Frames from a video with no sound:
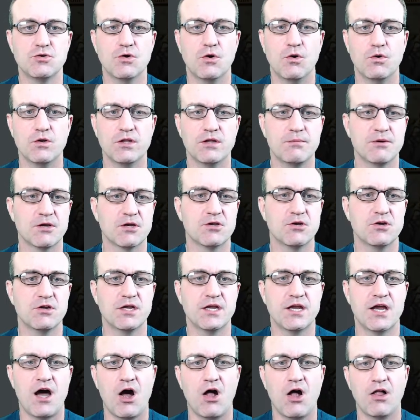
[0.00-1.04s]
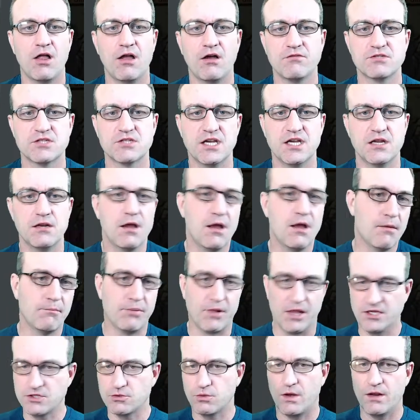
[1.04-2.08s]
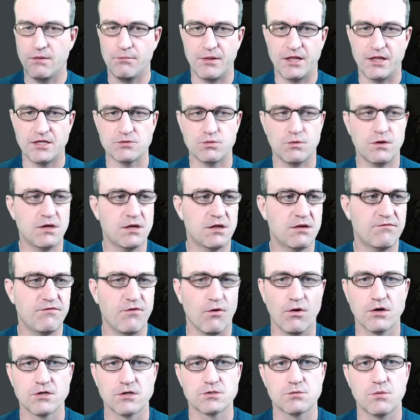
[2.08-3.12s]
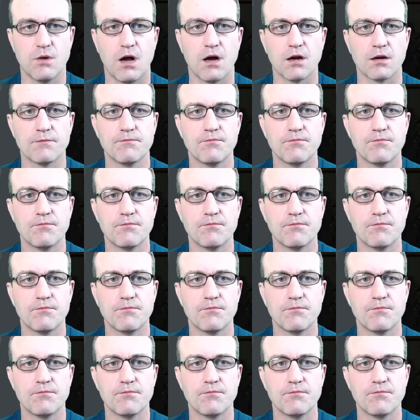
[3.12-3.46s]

Oldie but goodie. All elves get +1/+1 and Forest Walk.